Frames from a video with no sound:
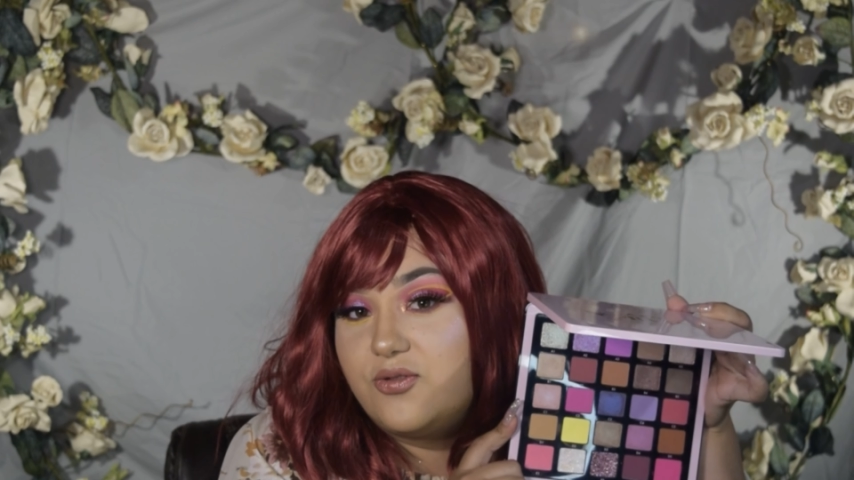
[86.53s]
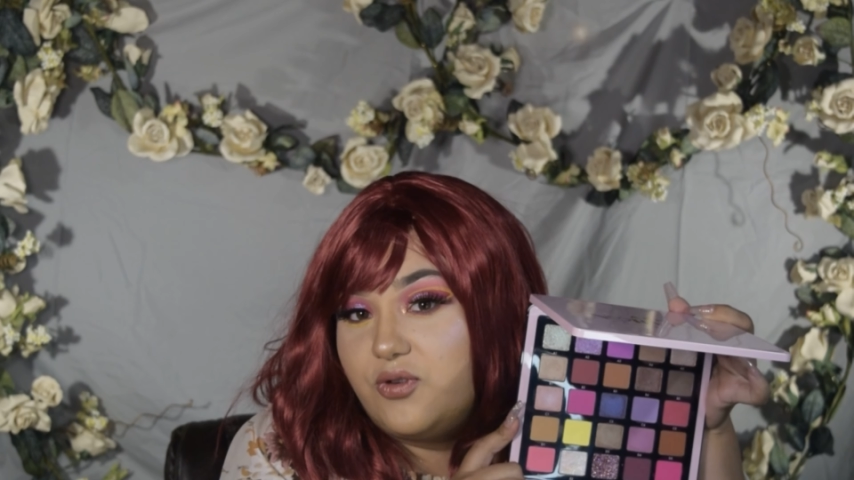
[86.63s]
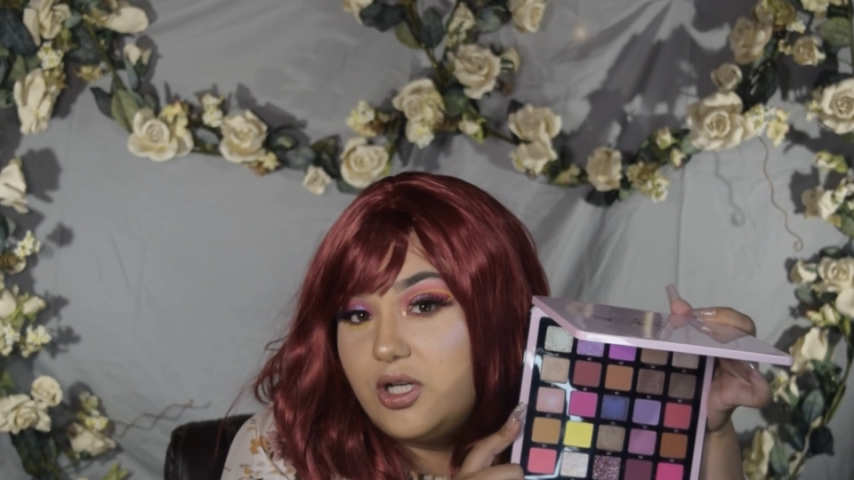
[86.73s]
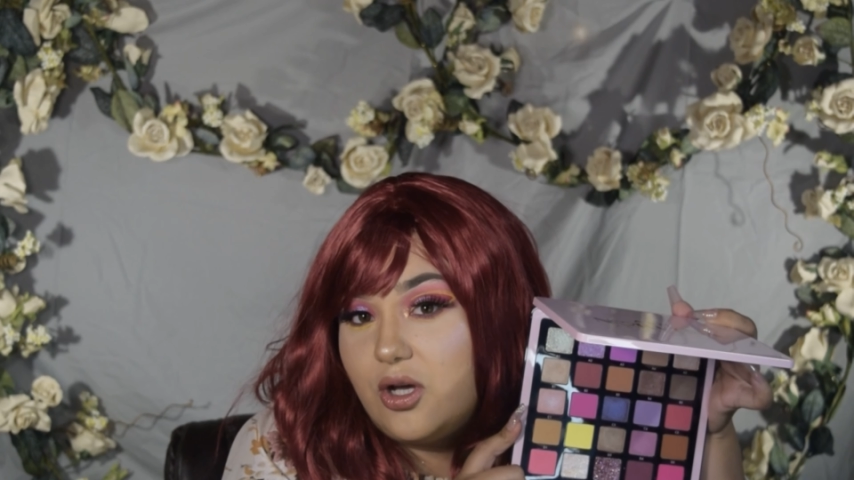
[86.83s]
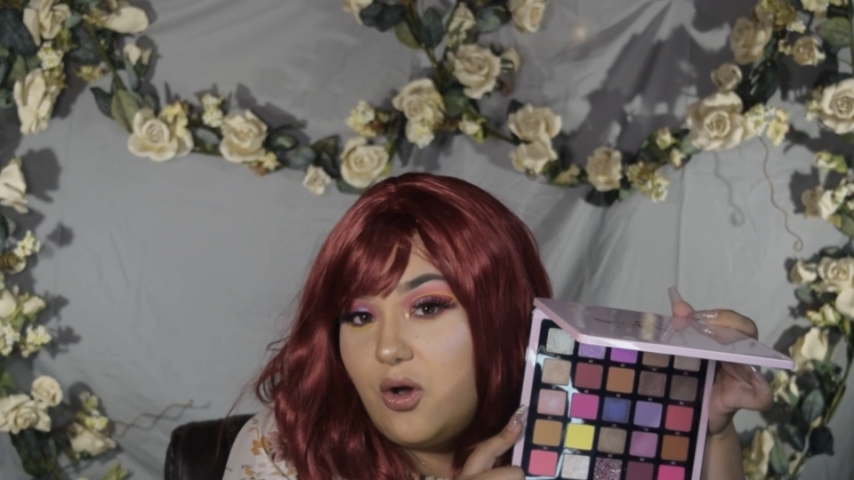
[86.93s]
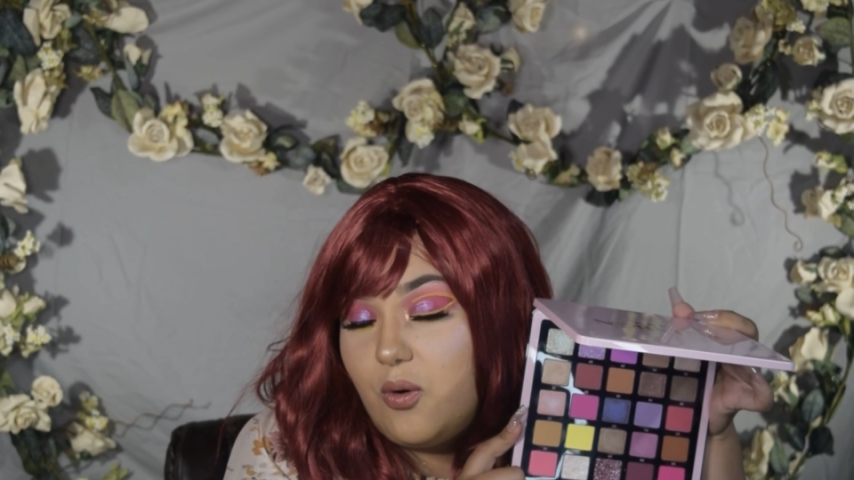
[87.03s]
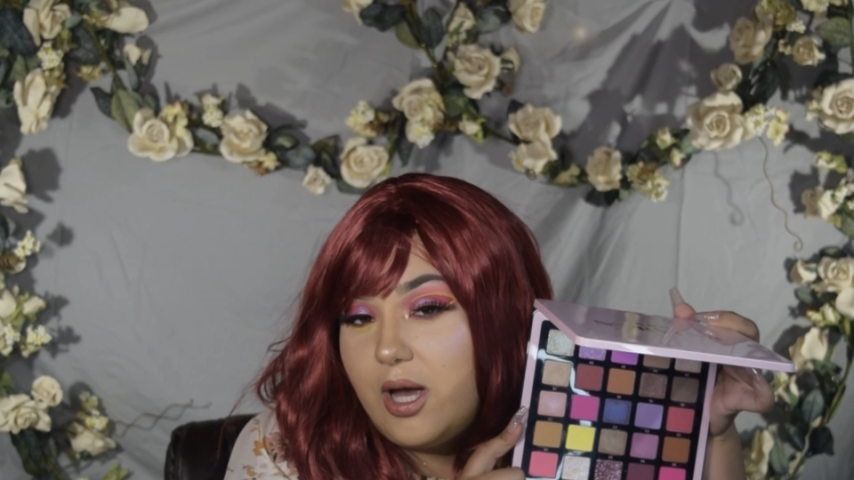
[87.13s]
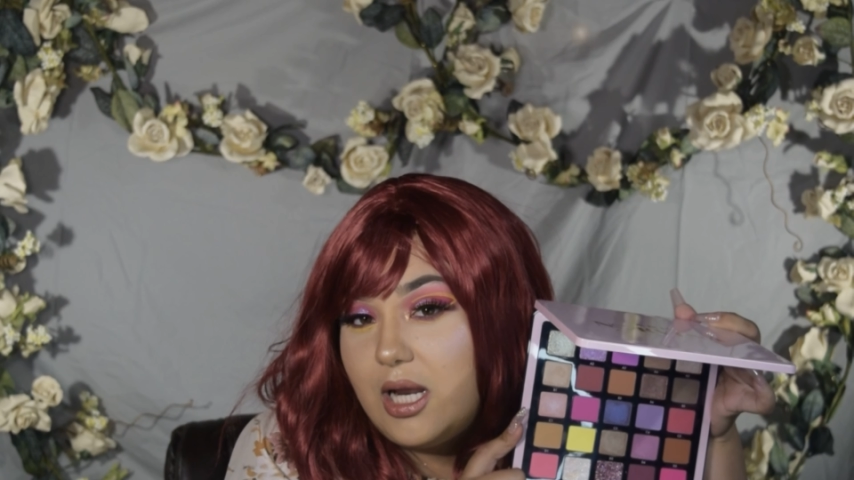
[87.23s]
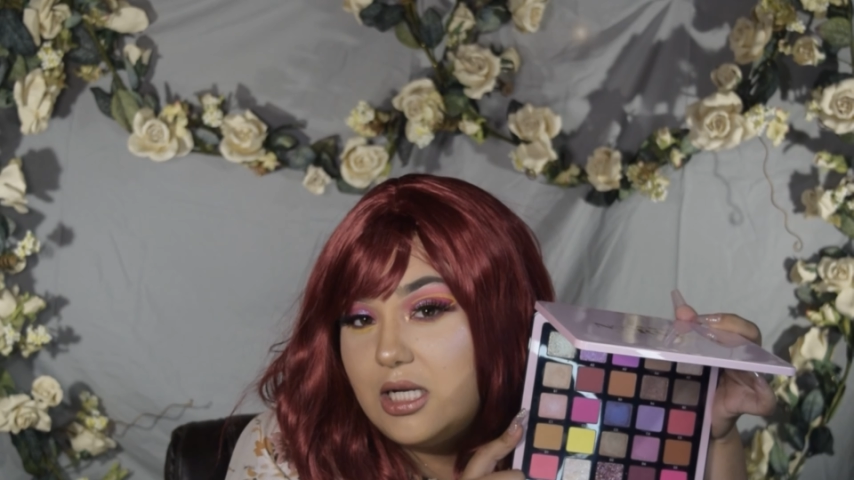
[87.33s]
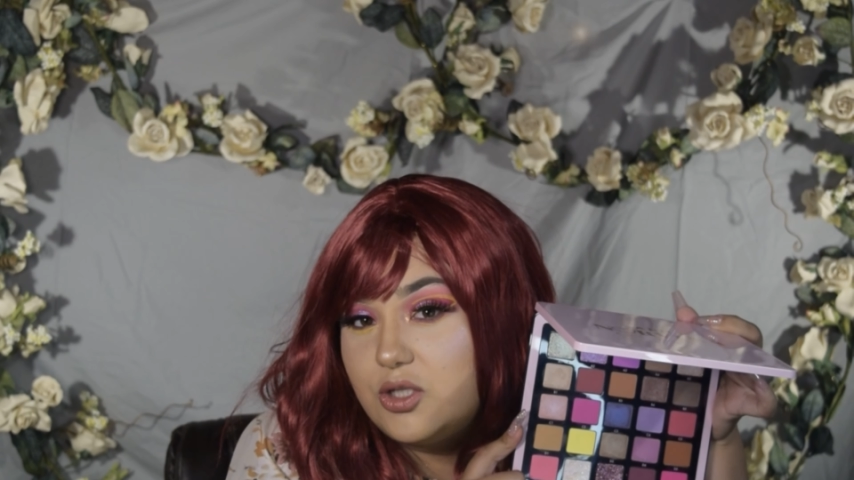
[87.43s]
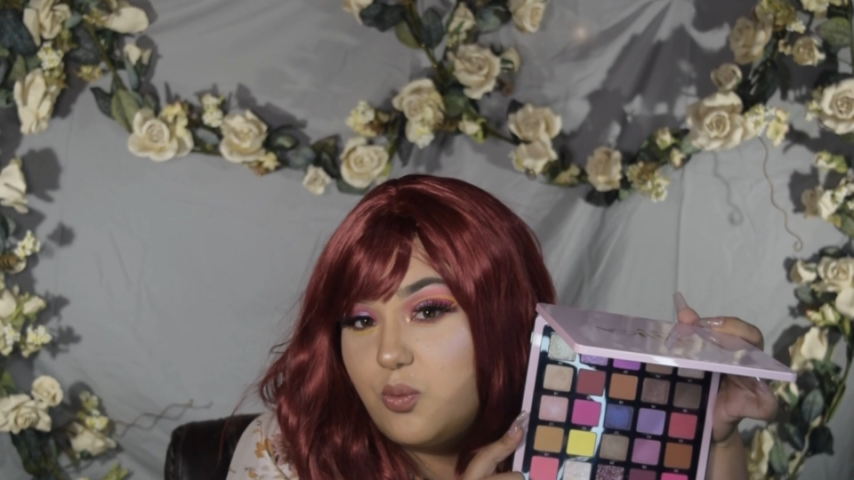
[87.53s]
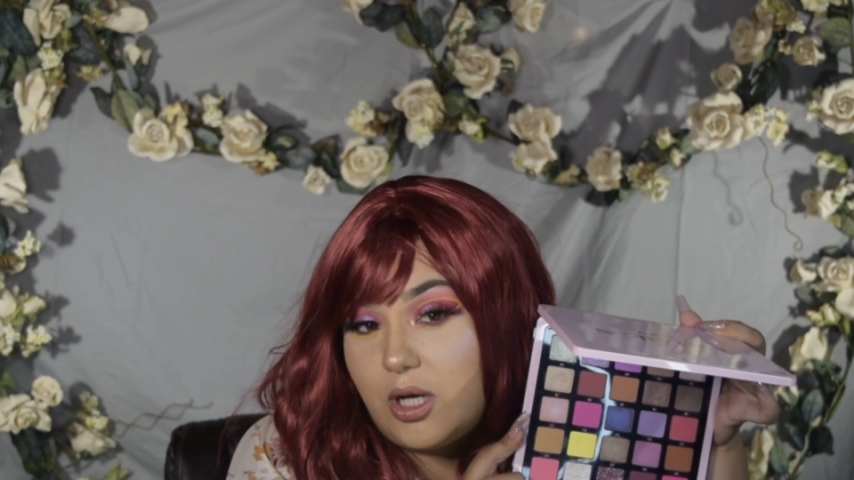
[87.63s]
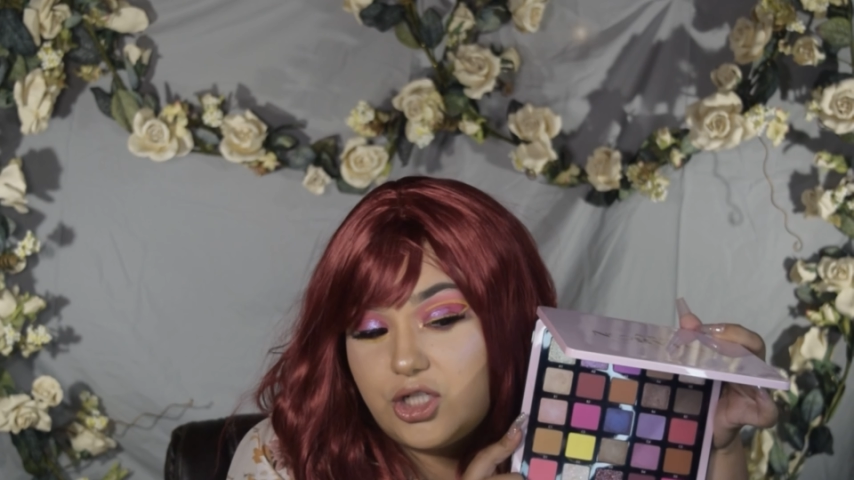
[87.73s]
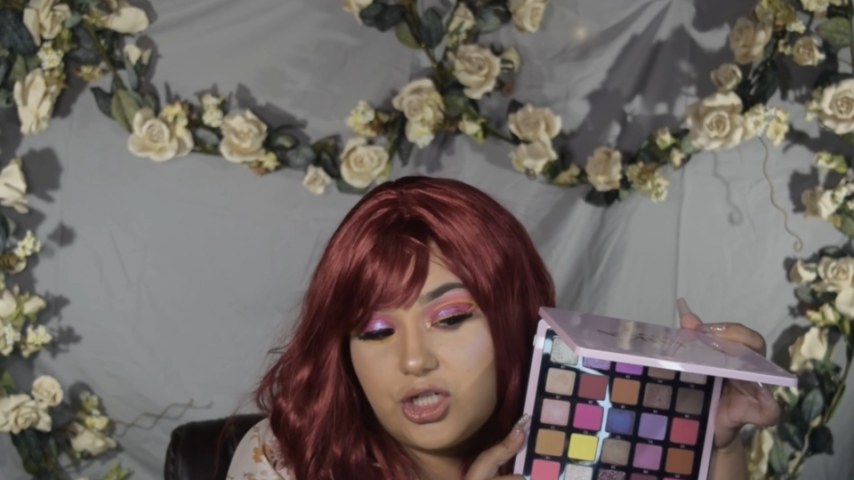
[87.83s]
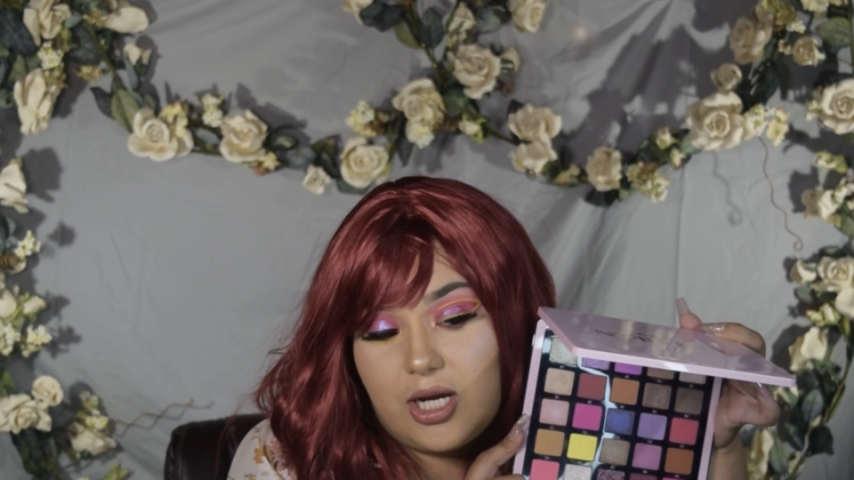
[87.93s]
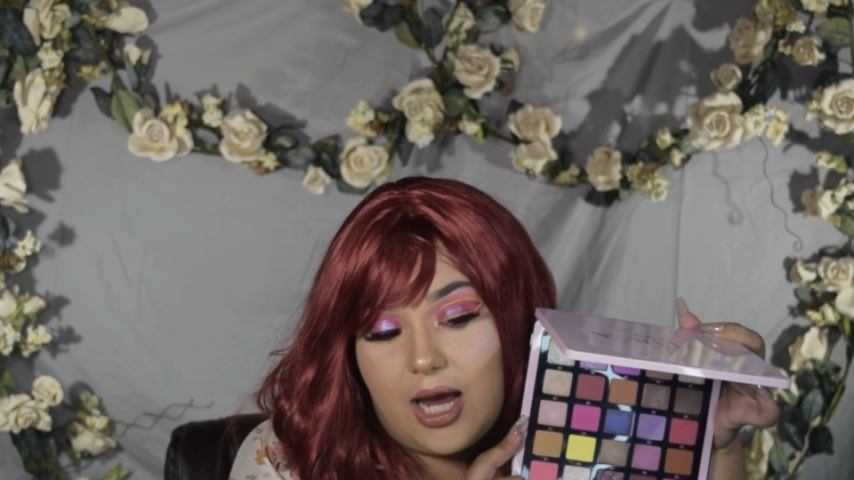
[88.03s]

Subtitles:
video and let's watch it.